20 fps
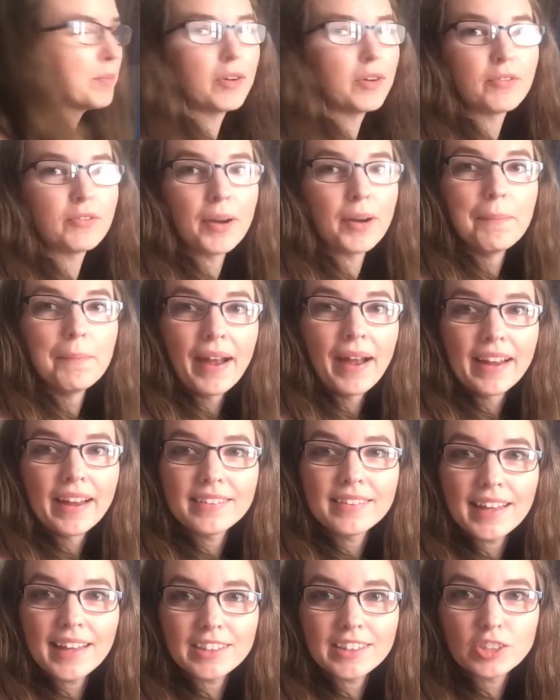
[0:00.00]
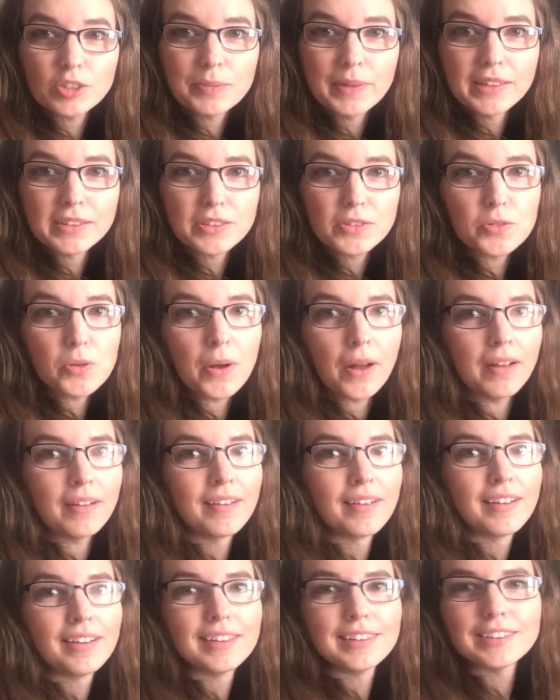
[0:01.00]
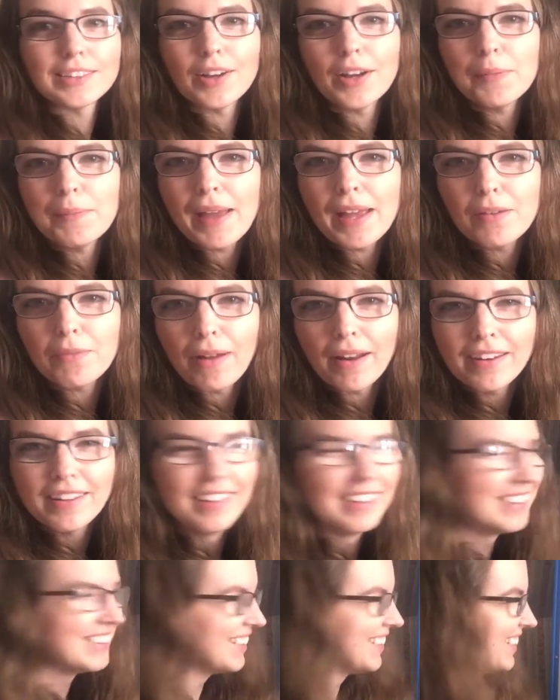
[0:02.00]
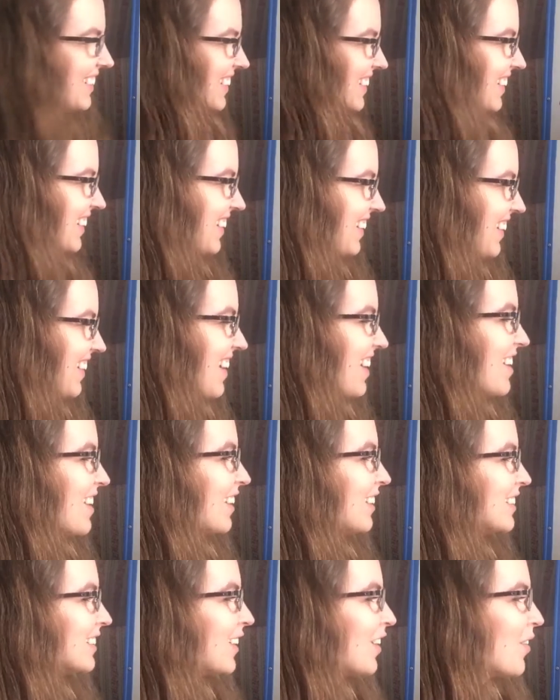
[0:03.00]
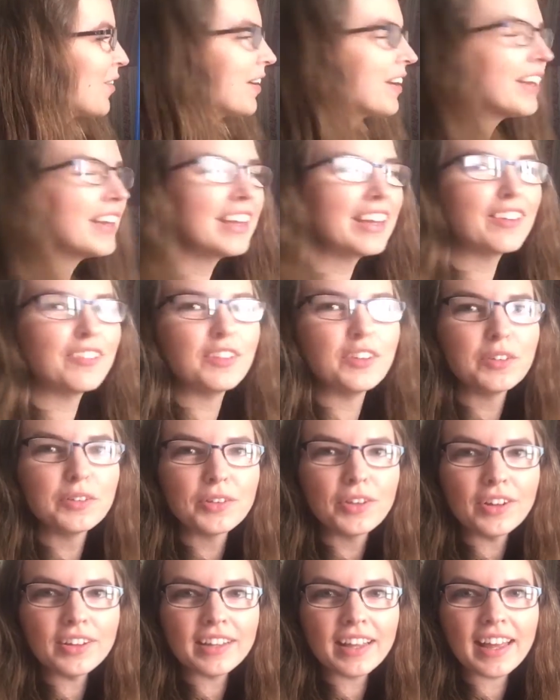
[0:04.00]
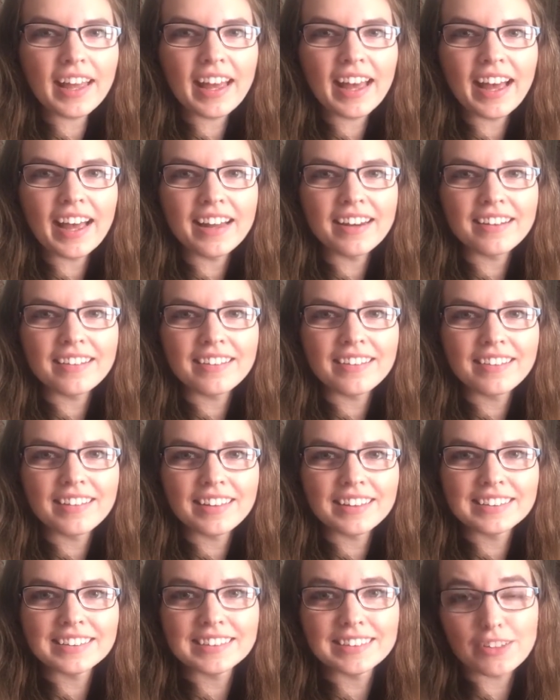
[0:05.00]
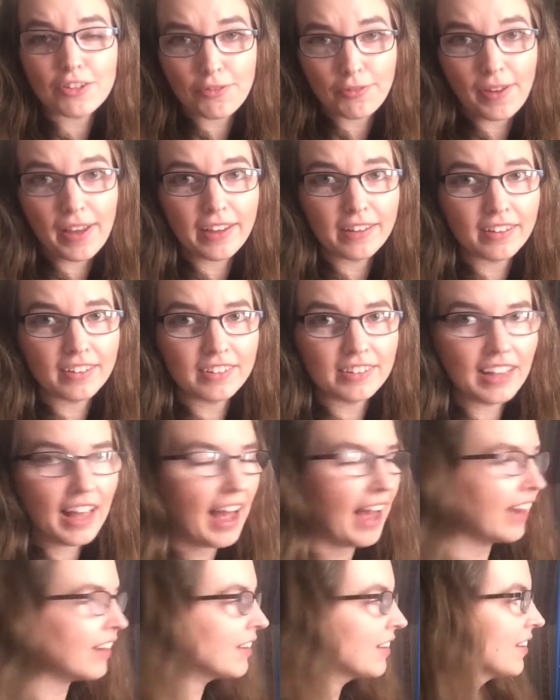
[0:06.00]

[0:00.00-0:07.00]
from my classroom at school, so I made one. So if you look at this fake clock,